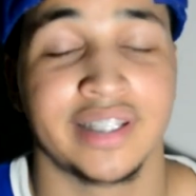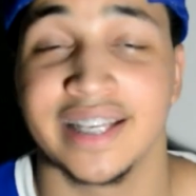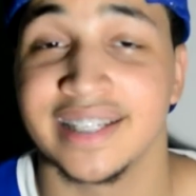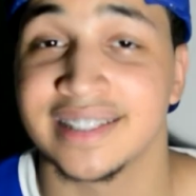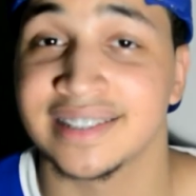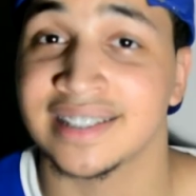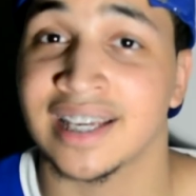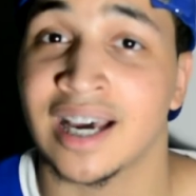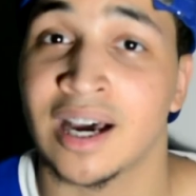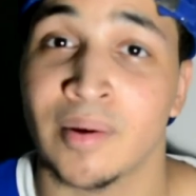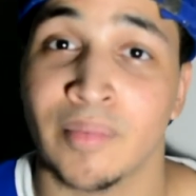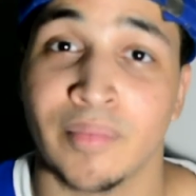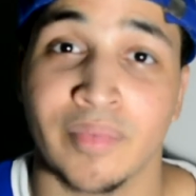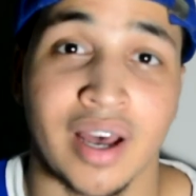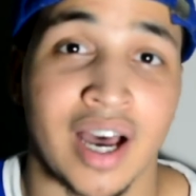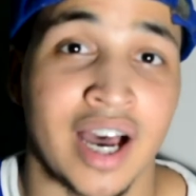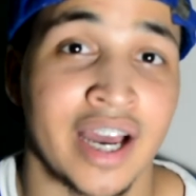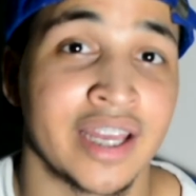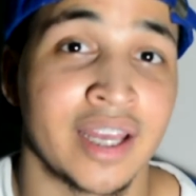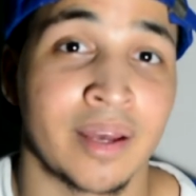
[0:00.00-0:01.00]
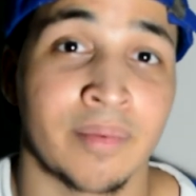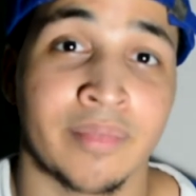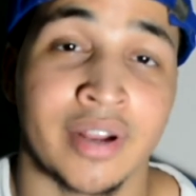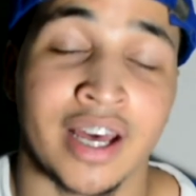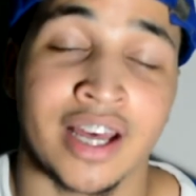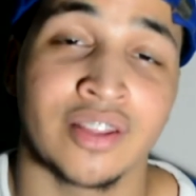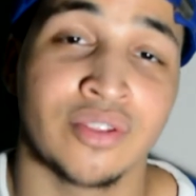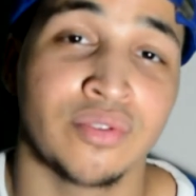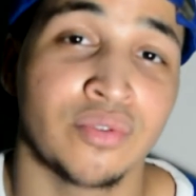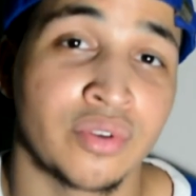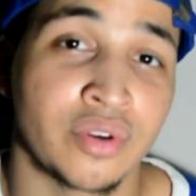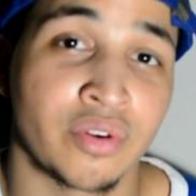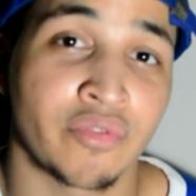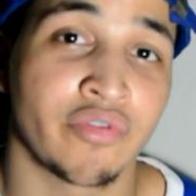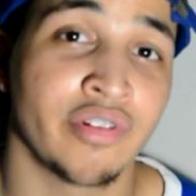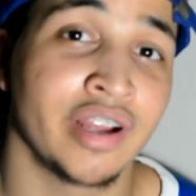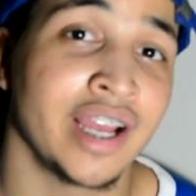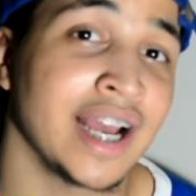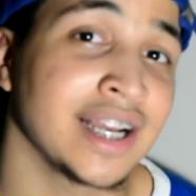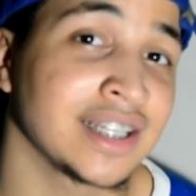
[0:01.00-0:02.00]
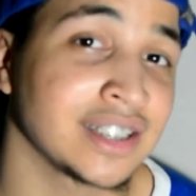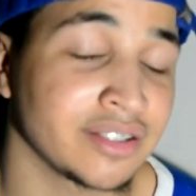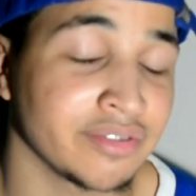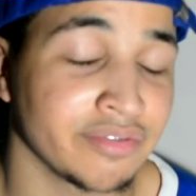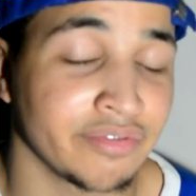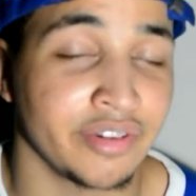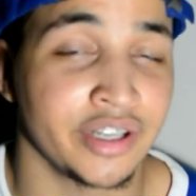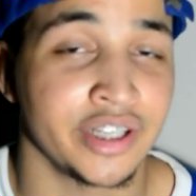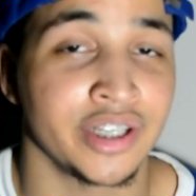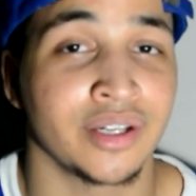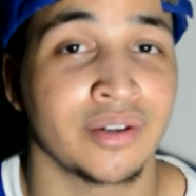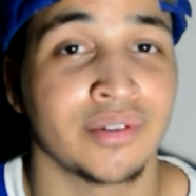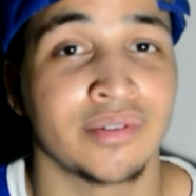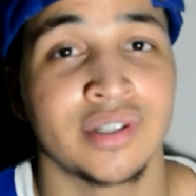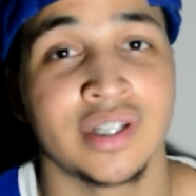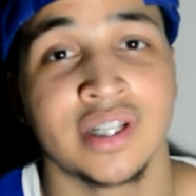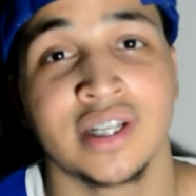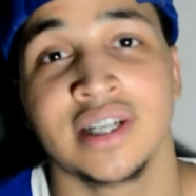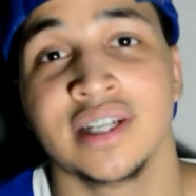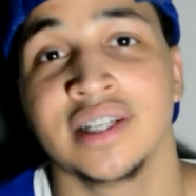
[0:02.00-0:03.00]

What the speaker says: This time, I am not doing a reaction video.